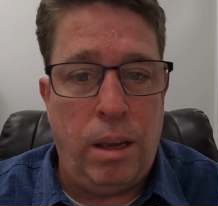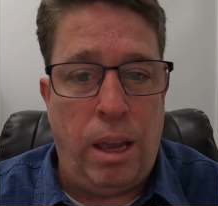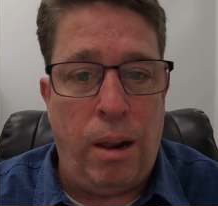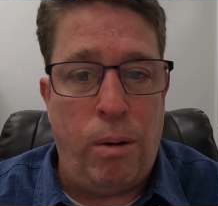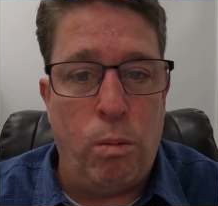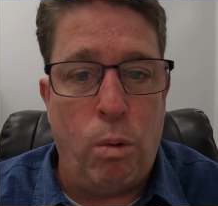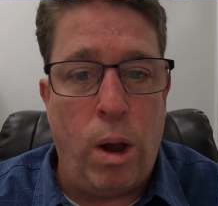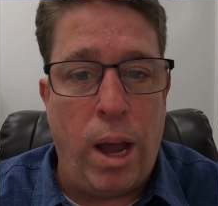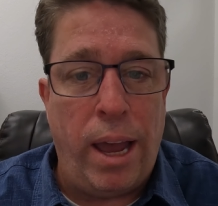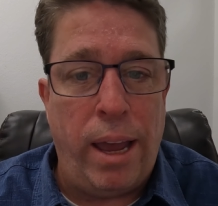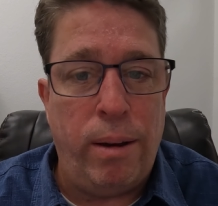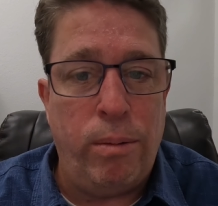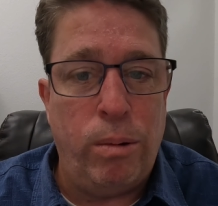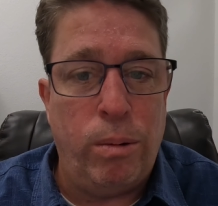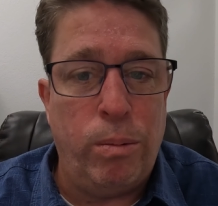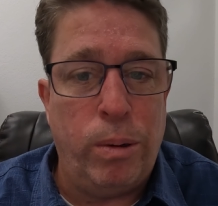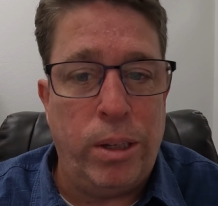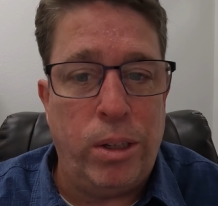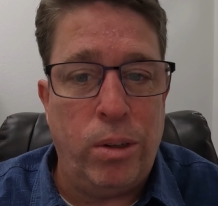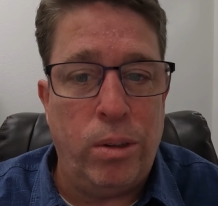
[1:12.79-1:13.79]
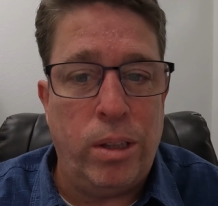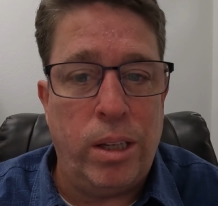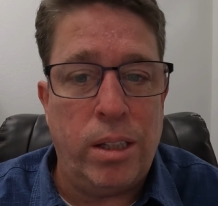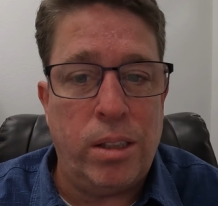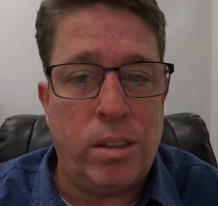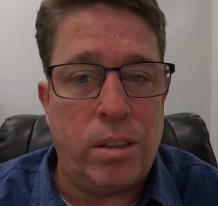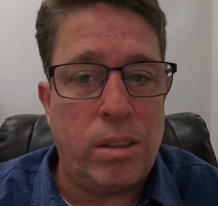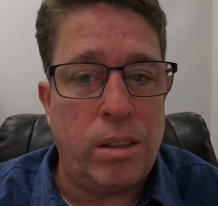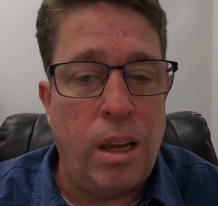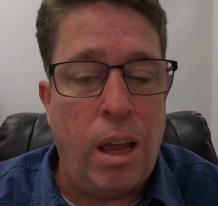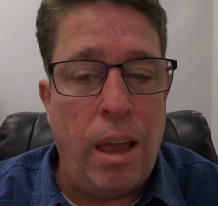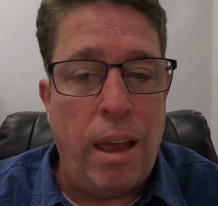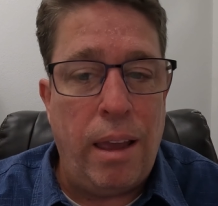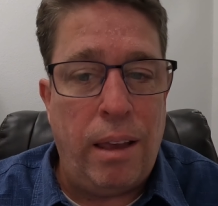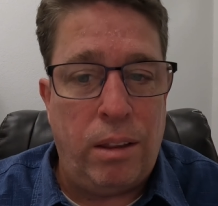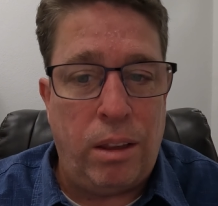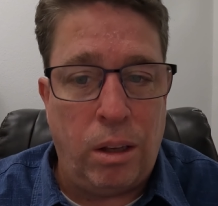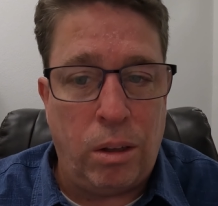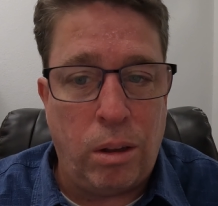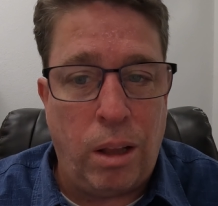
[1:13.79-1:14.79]
And why would we do this?
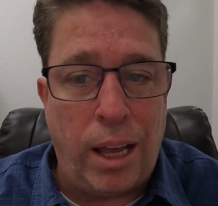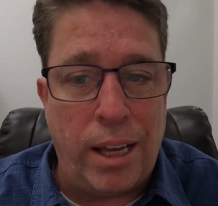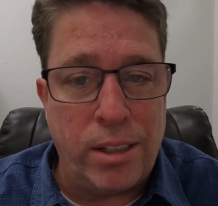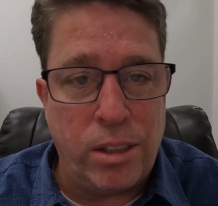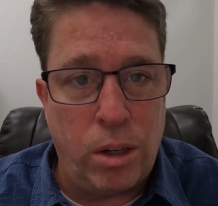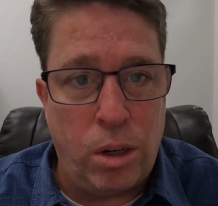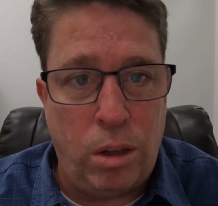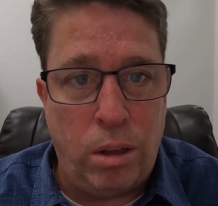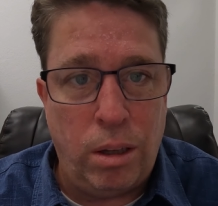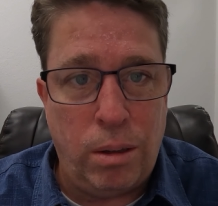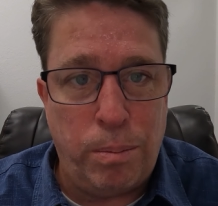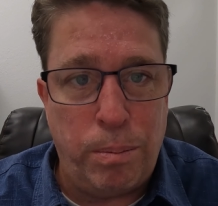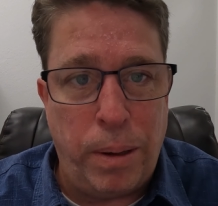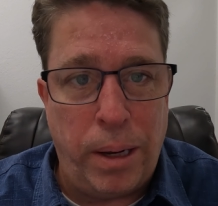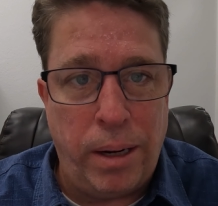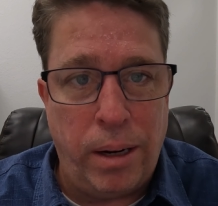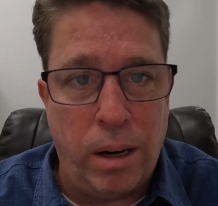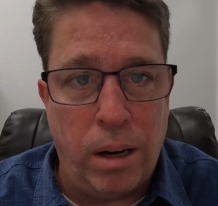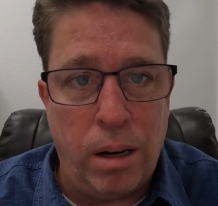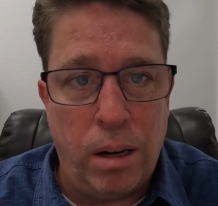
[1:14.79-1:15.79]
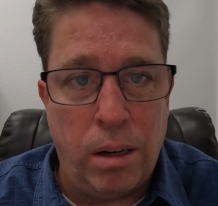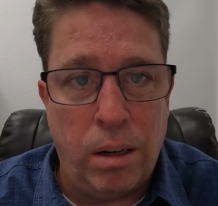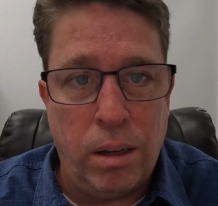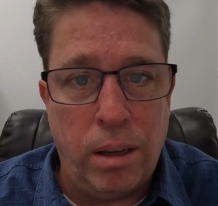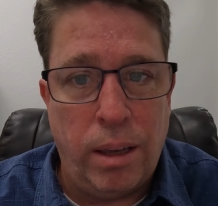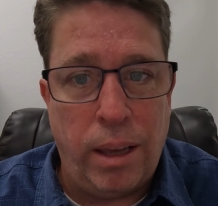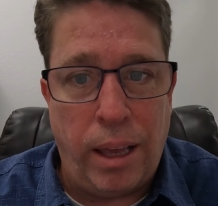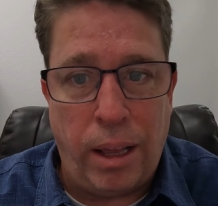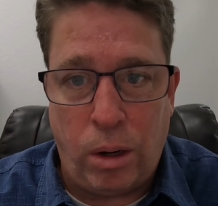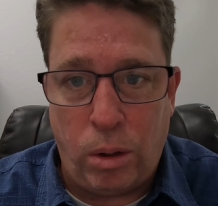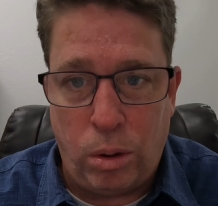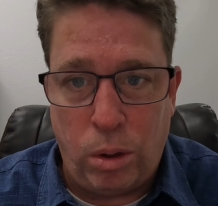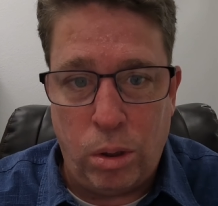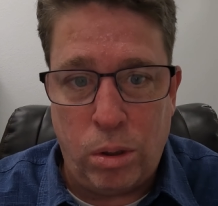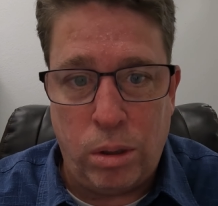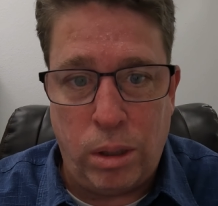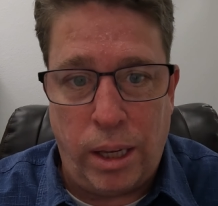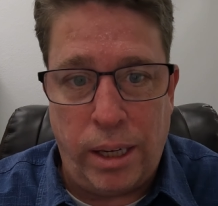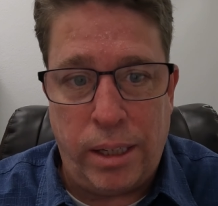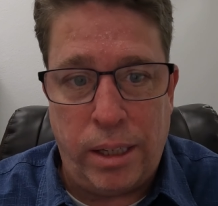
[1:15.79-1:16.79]
The closet will look bigger, it'll
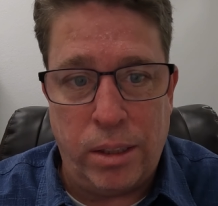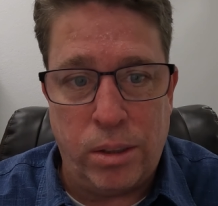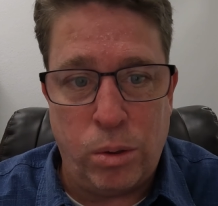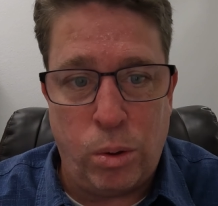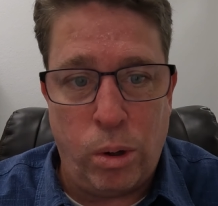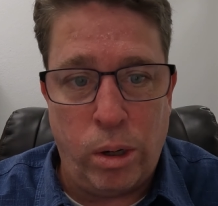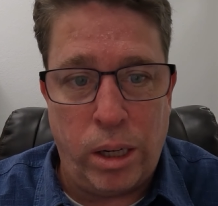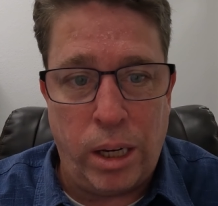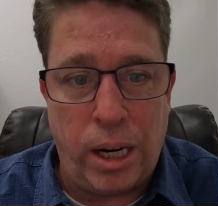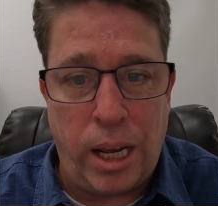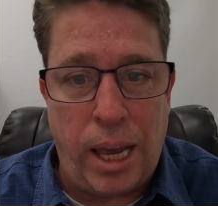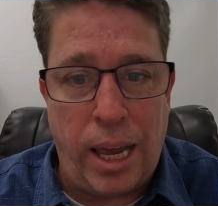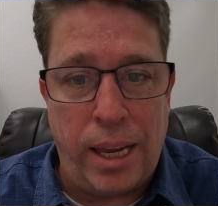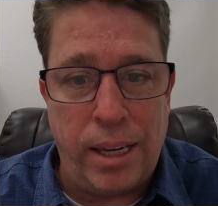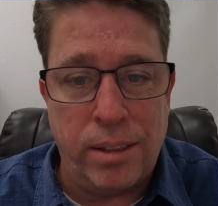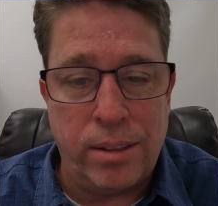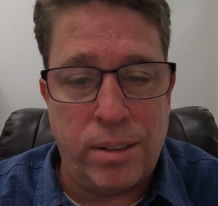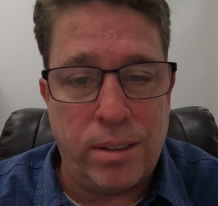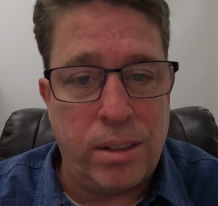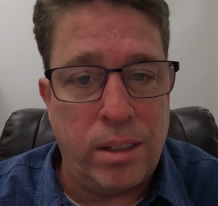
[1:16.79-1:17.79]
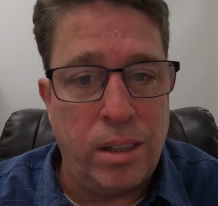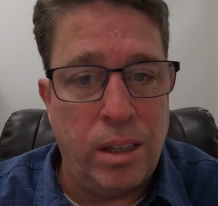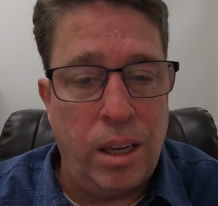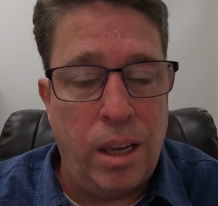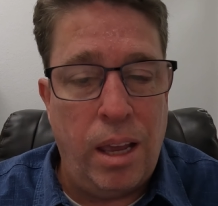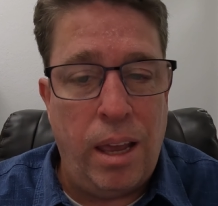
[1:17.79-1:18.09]
look like it's organized,